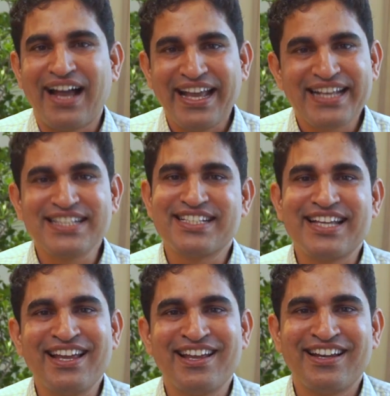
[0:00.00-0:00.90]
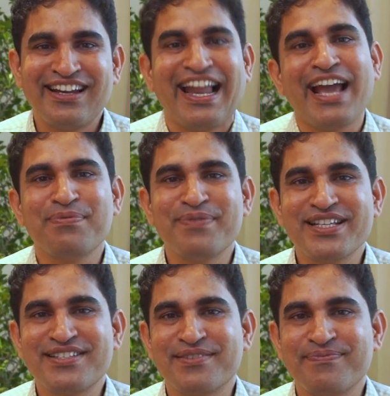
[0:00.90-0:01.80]
I can say life
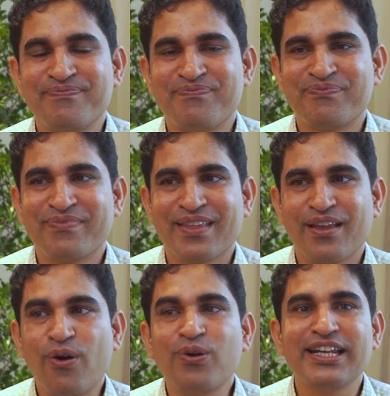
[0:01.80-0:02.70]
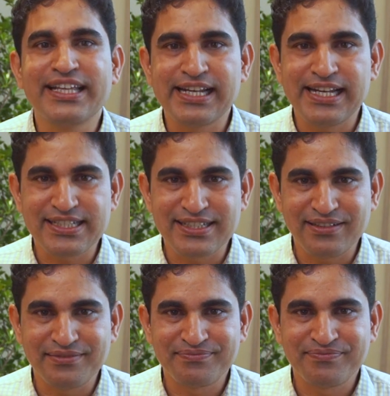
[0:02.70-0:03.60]
is only
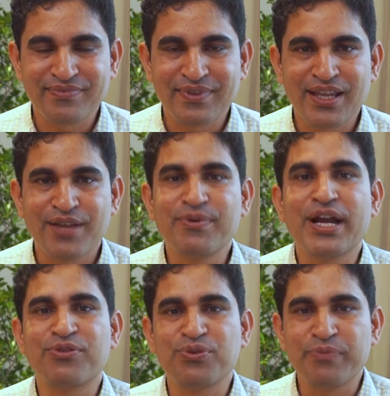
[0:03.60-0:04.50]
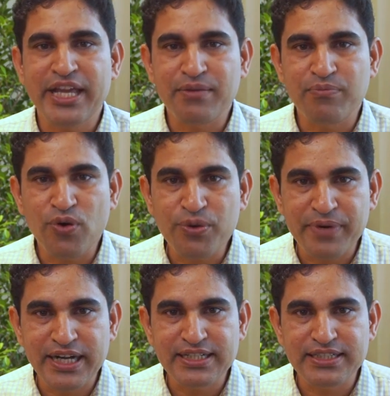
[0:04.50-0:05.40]
relation. We have to make more
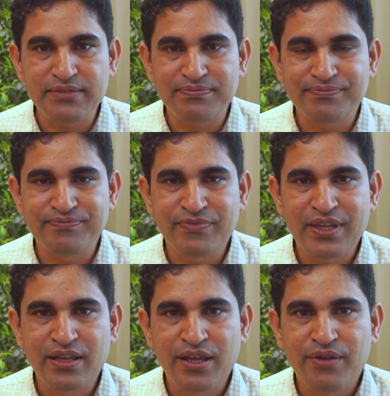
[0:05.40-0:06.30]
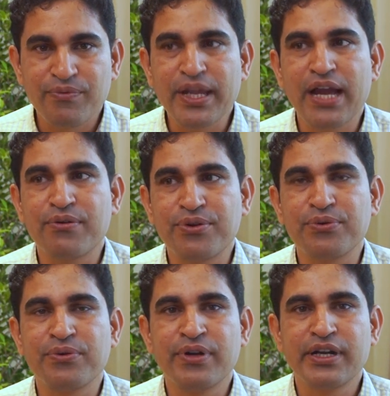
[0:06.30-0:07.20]
friendship. We have
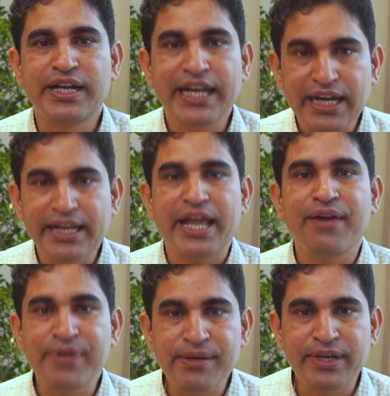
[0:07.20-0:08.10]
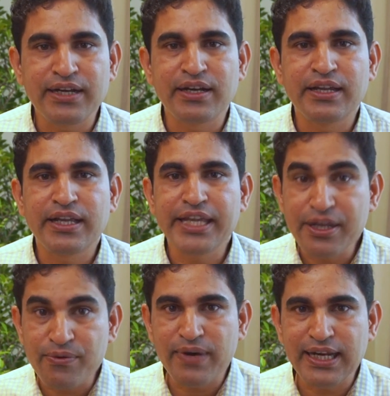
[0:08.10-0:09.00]
to treat everyone
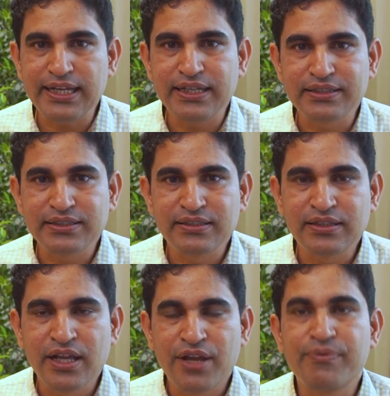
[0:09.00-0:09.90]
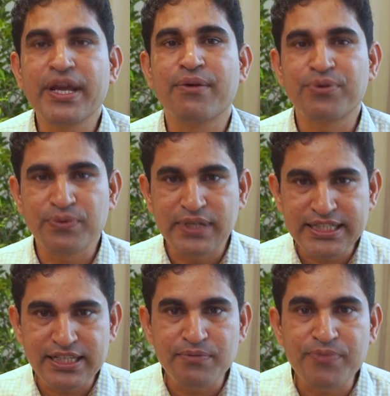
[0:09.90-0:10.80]
equally. We have to
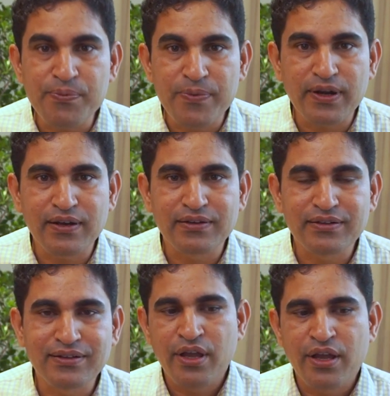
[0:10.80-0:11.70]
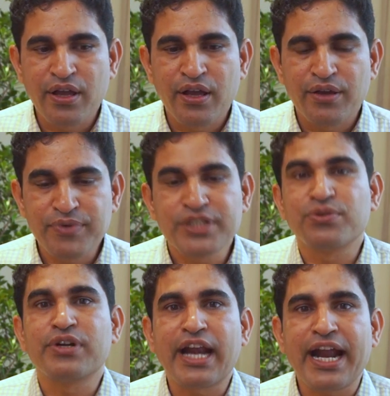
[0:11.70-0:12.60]
listen people. We
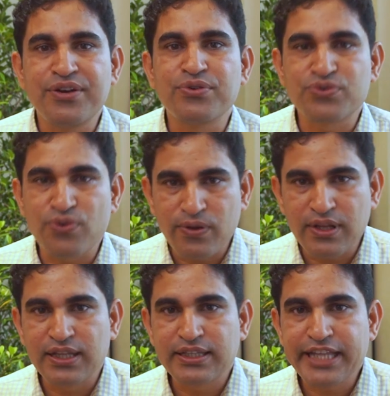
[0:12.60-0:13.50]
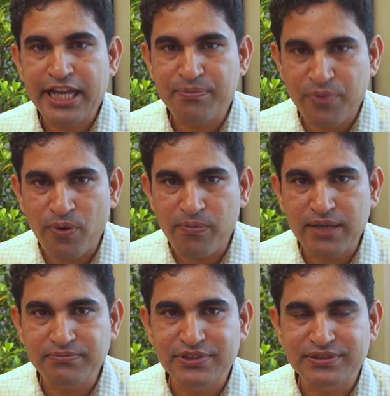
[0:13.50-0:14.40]
should try to solve their
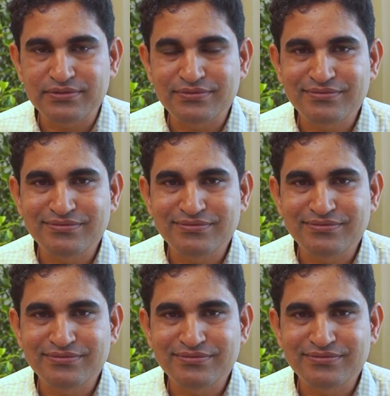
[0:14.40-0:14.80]
problems.